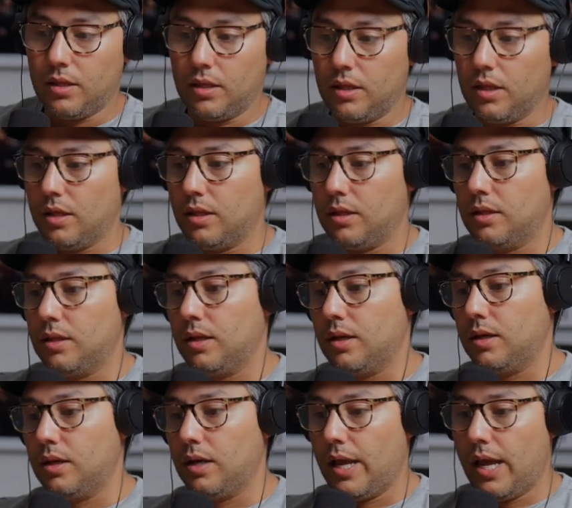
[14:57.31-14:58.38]
and and
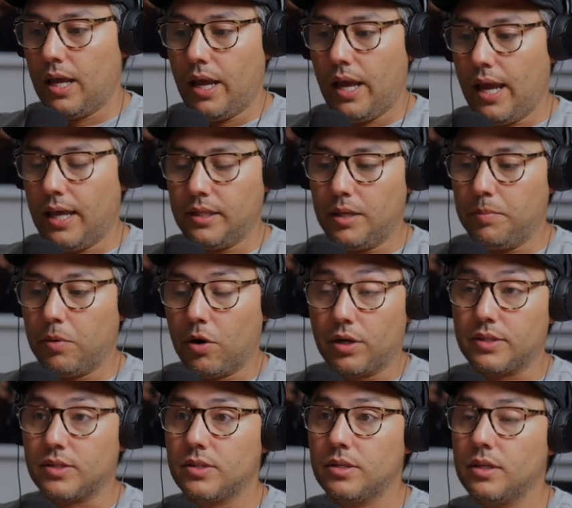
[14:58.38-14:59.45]
uh, Andy
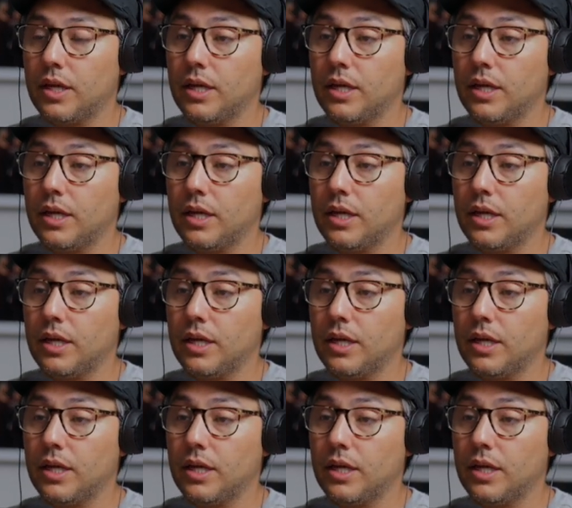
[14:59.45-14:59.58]
Parks.